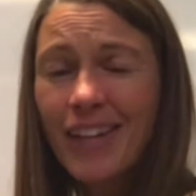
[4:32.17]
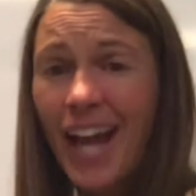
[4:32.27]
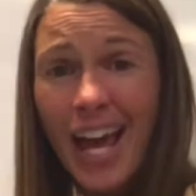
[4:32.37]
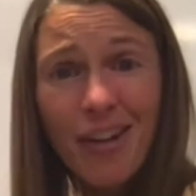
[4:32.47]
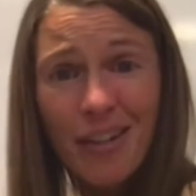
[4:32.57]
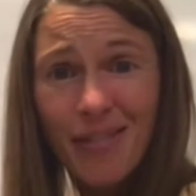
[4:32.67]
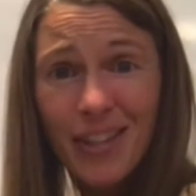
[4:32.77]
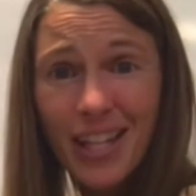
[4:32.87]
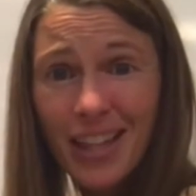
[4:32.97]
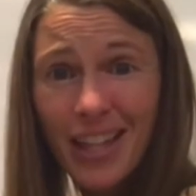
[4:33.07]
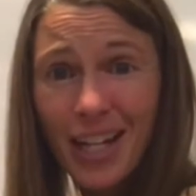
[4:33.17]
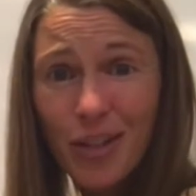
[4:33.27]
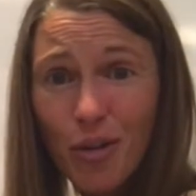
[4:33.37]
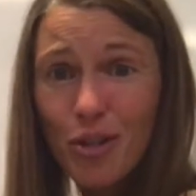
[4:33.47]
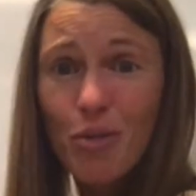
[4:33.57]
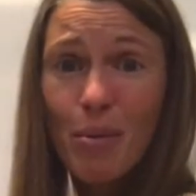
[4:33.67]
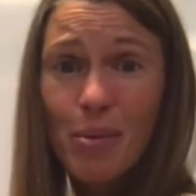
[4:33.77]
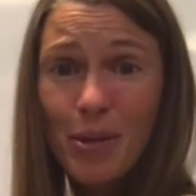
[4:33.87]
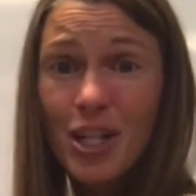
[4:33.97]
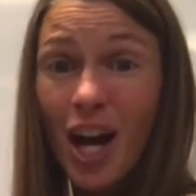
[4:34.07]
I don't even think that I told you what we
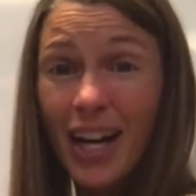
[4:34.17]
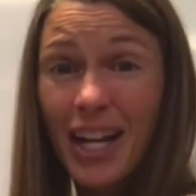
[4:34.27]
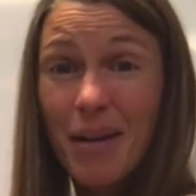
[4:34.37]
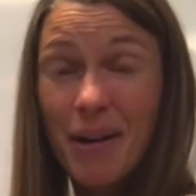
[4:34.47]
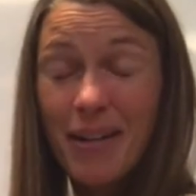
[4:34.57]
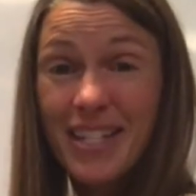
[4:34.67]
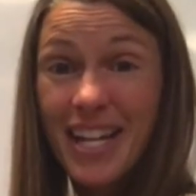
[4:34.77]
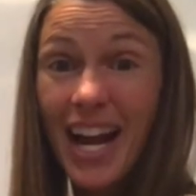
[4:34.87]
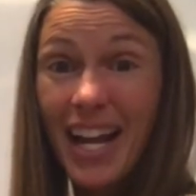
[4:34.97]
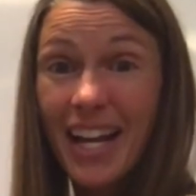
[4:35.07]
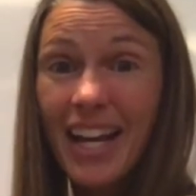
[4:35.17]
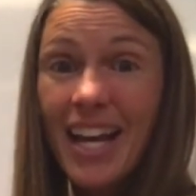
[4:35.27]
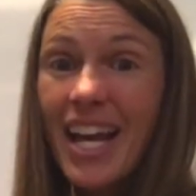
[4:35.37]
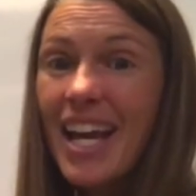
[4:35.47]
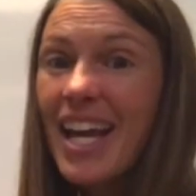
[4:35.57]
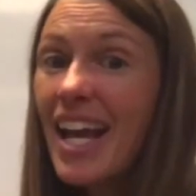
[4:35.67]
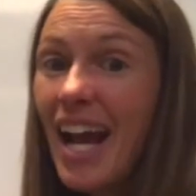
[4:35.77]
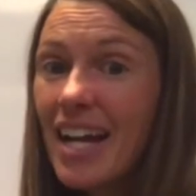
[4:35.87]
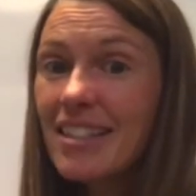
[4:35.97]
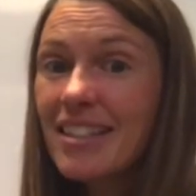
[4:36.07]
were talking about, did I? He
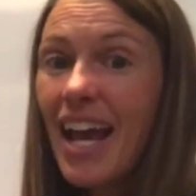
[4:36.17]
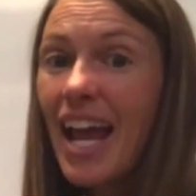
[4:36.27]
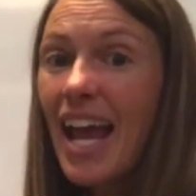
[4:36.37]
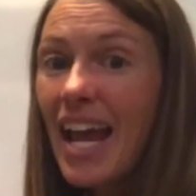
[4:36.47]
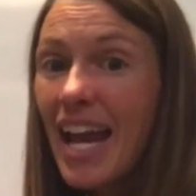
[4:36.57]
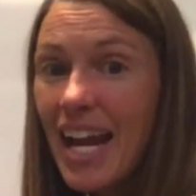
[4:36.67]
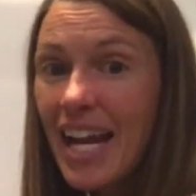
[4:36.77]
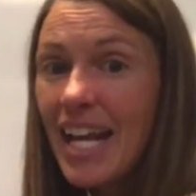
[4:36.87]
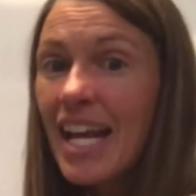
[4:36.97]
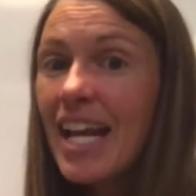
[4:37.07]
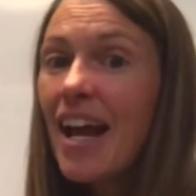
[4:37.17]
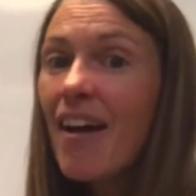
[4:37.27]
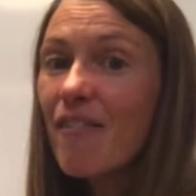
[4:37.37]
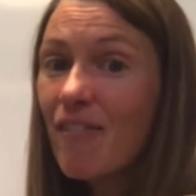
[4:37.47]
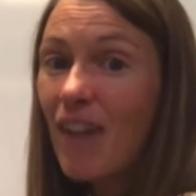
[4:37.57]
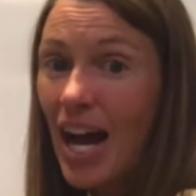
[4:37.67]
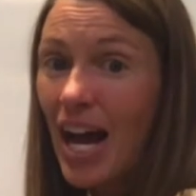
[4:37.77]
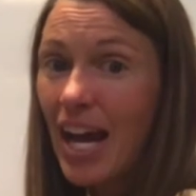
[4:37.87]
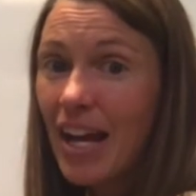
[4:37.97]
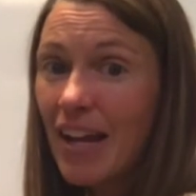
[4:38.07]
has
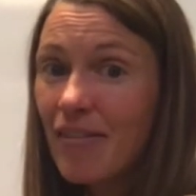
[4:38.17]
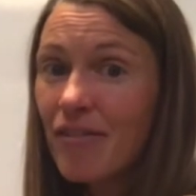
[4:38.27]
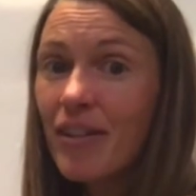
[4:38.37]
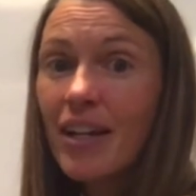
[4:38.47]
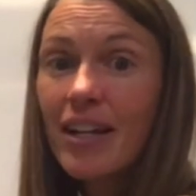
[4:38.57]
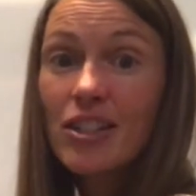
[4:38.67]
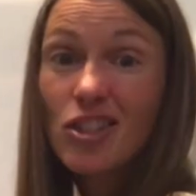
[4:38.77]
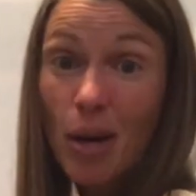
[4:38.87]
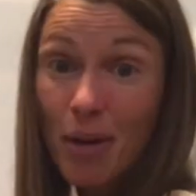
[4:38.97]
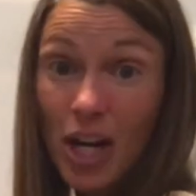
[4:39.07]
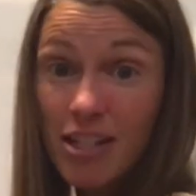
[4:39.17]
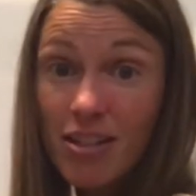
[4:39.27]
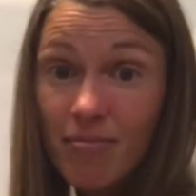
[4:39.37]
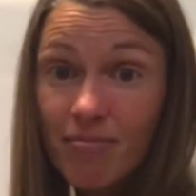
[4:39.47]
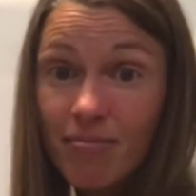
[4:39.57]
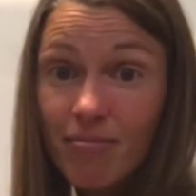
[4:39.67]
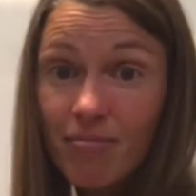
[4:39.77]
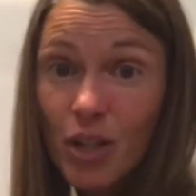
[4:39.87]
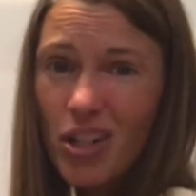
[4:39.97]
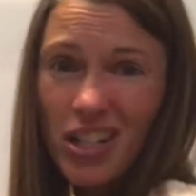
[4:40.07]
85 strawberries.
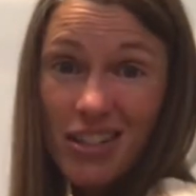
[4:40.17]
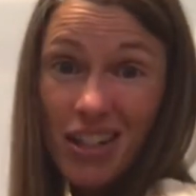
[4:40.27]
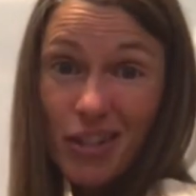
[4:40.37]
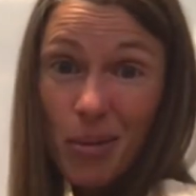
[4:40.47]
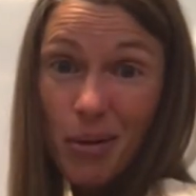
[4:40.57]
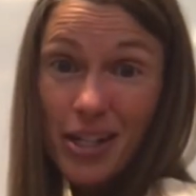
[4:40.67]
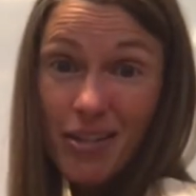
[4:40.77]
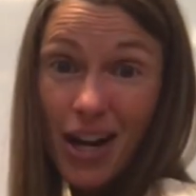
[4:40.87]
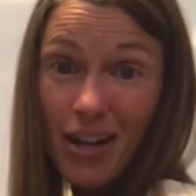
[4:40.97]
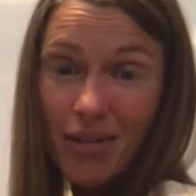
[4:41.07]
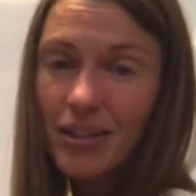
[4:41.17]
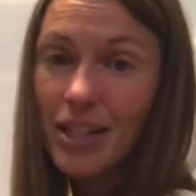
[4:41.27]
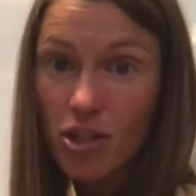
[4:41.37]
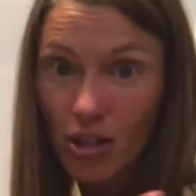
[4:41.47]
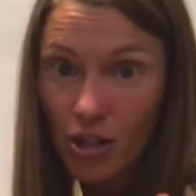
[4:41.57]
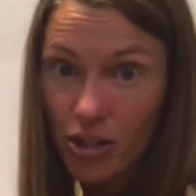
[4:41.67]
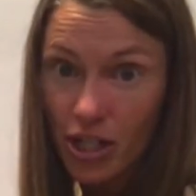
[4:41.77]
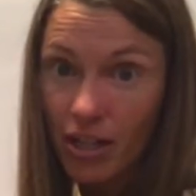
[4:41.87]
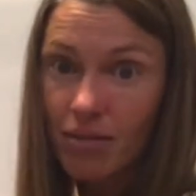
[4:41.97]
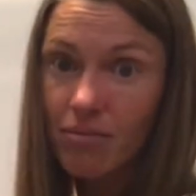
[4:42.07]
Who doesn't love strawberries, right? Unless you're
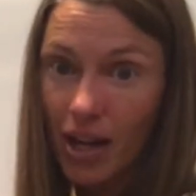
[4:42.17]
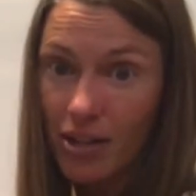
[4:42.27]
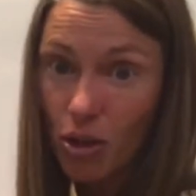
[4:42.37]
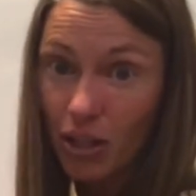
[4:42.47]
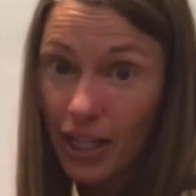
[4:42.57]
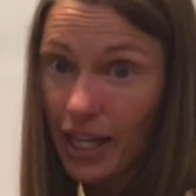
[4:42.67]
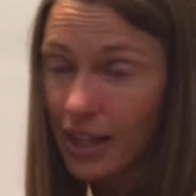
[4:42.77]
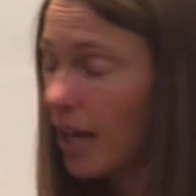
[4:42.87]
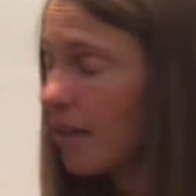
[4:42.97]
allergic. I totally get that.